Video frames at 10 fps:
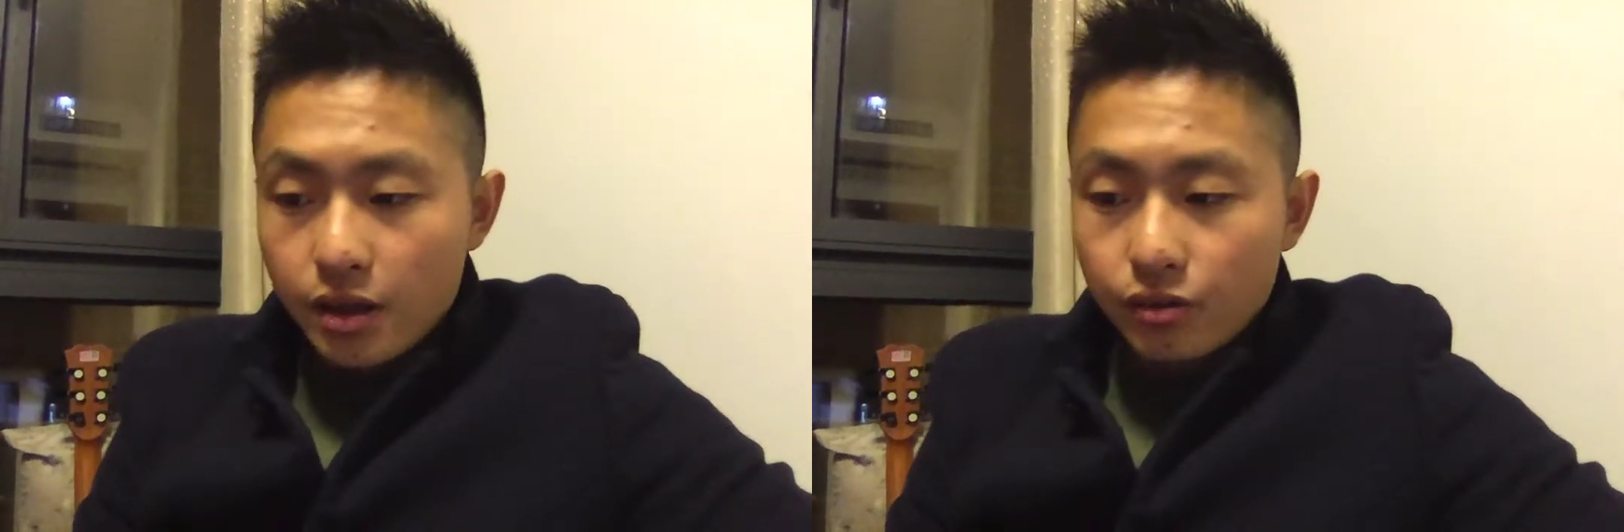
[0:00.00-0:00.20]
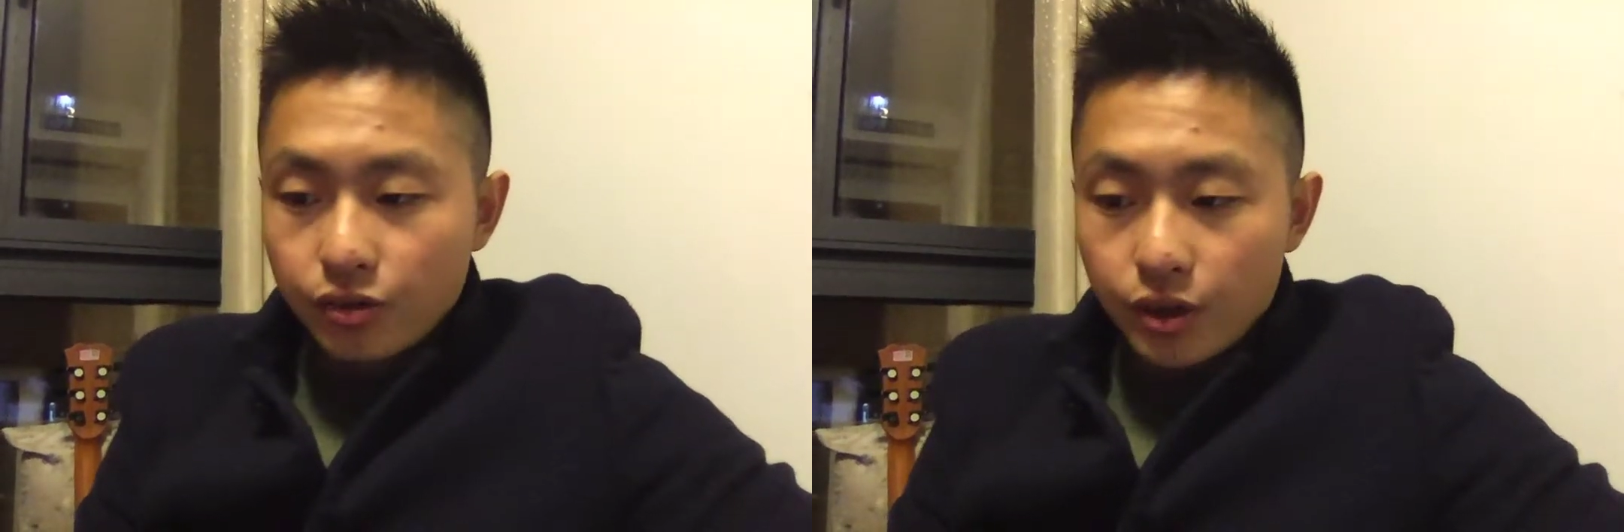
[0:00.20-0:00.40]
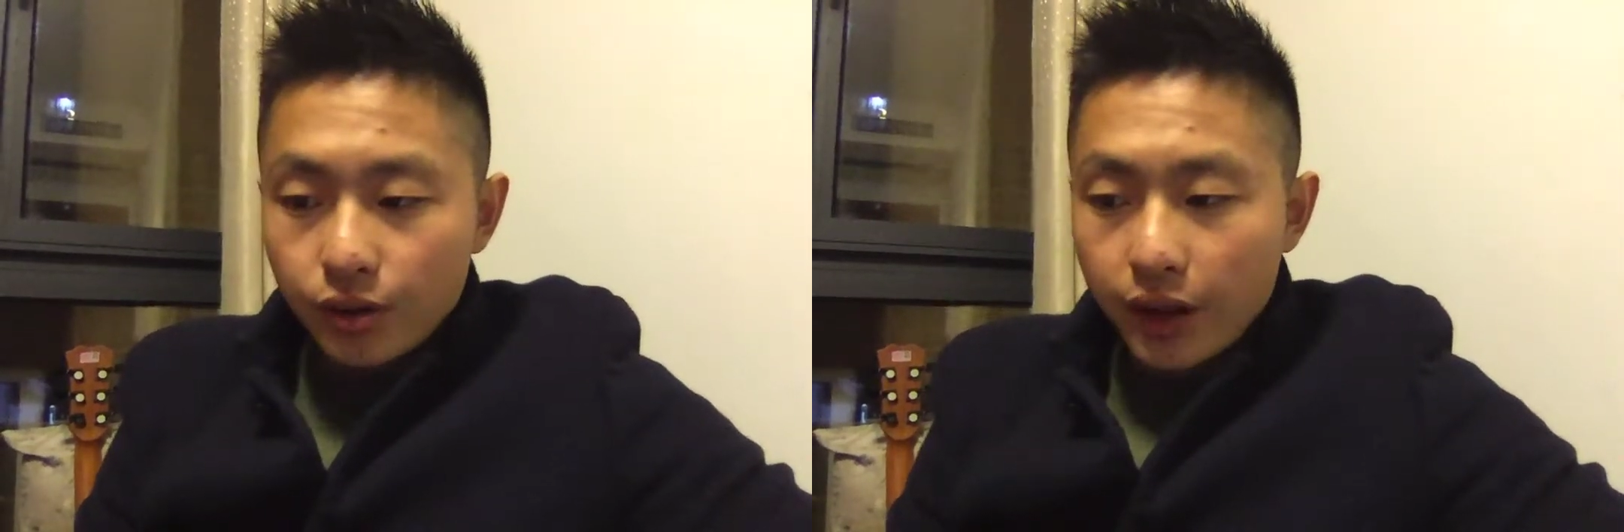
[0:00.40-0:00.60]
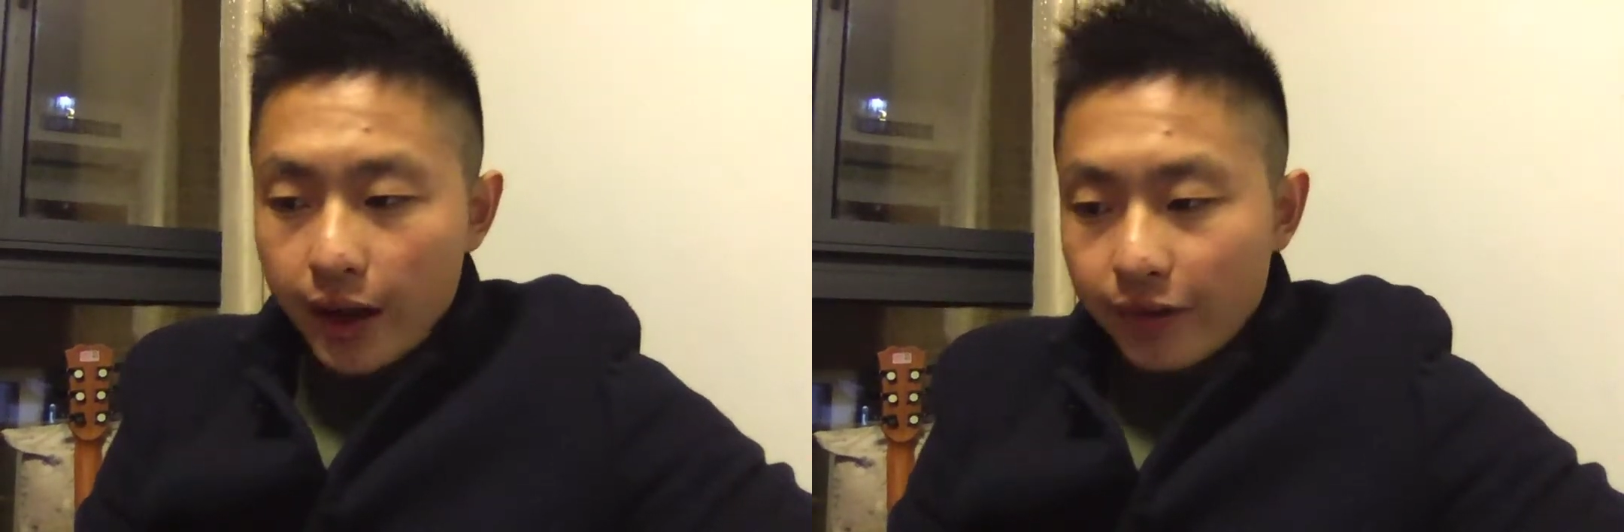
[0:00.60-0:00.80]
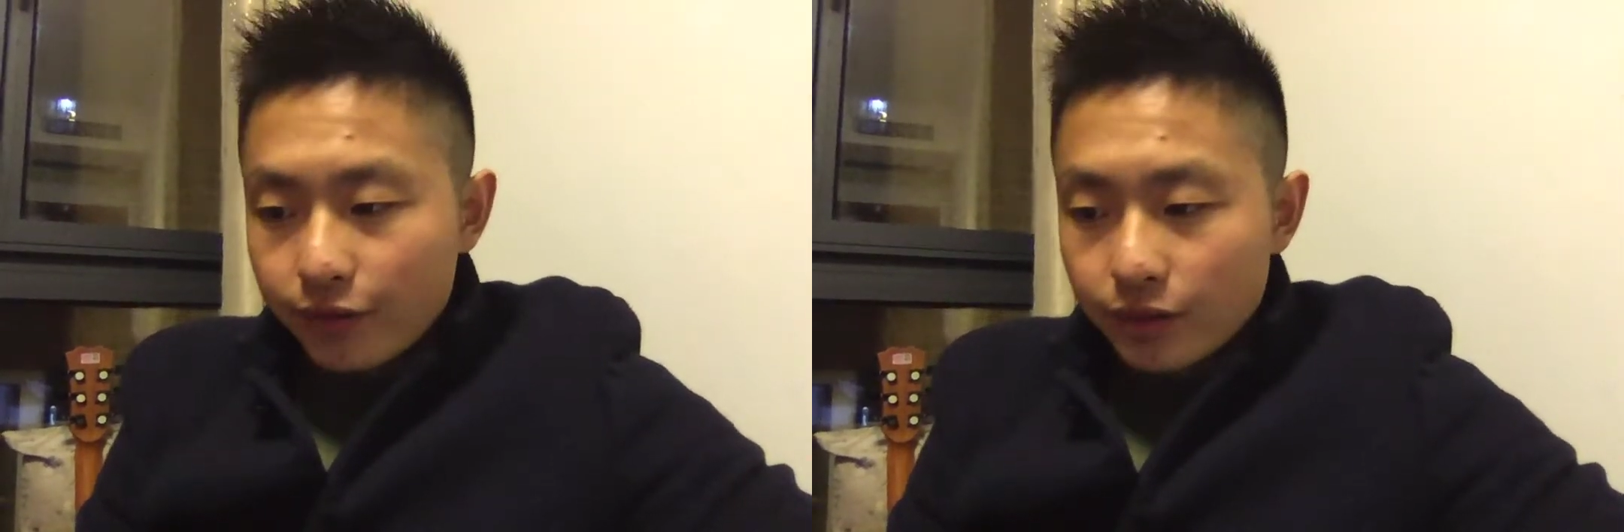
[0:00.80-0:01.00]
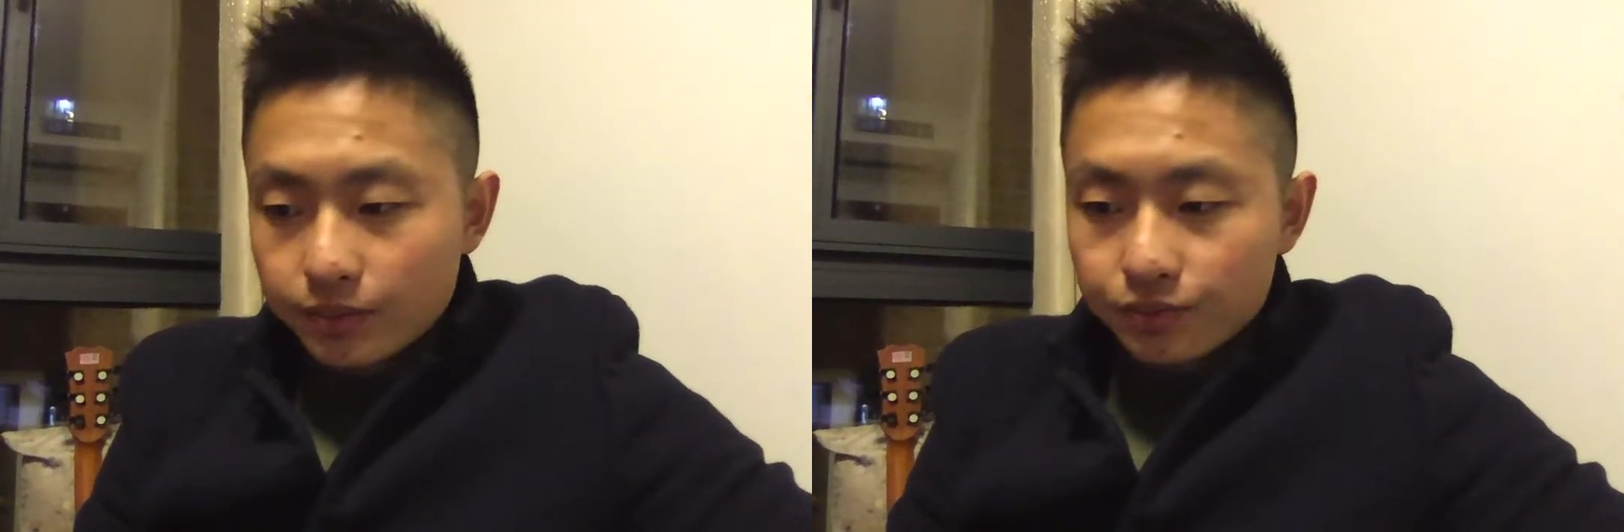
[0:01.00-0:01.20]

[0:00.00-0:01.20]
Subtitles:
the real life